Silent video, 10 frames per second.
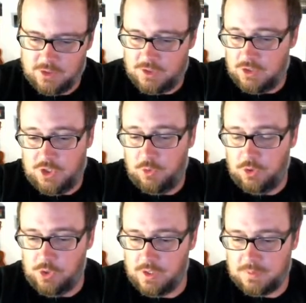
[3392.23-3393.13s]
Just a
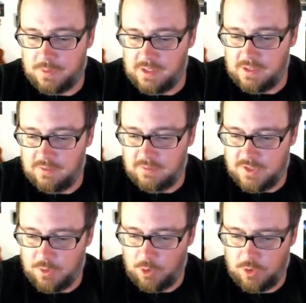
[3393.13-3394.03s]
general USB
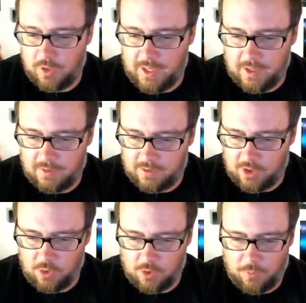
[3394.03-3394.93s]
zero delay
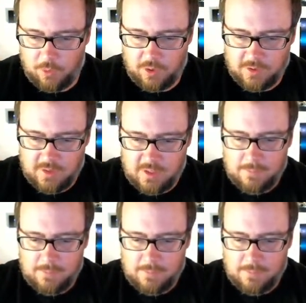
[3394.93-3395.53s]
encoder board.